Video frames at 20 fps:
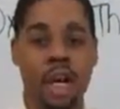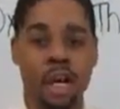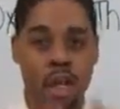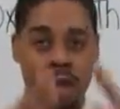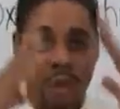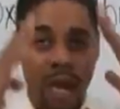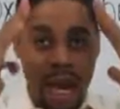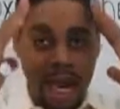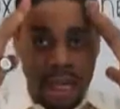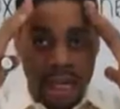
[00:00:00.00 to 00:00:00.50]

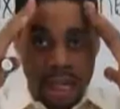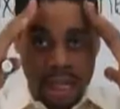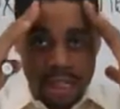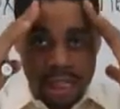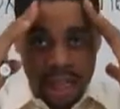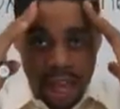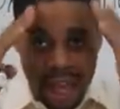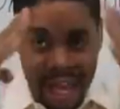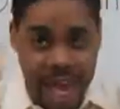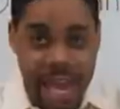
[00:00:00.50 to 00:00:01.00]
You got to get
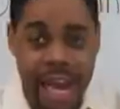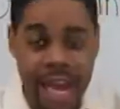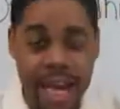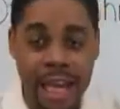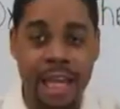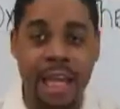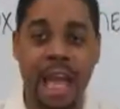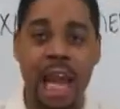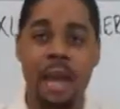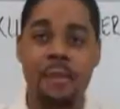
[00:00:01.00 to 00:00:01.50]
your head in
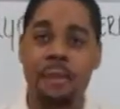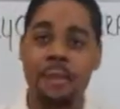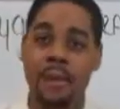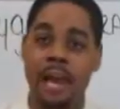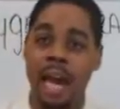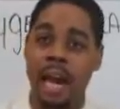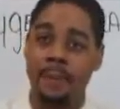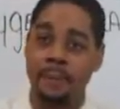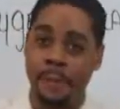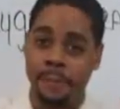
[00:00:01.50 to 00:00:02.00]
the game. You
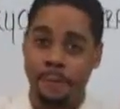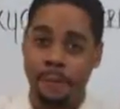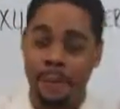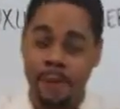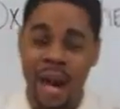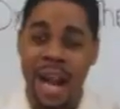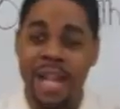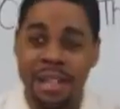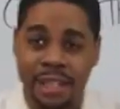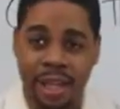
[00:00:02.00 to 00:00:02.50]
got to be
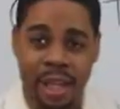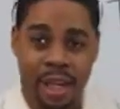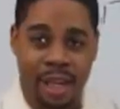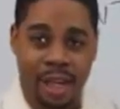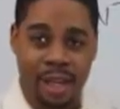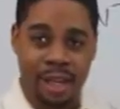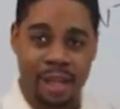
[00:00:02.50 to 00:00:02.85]
present.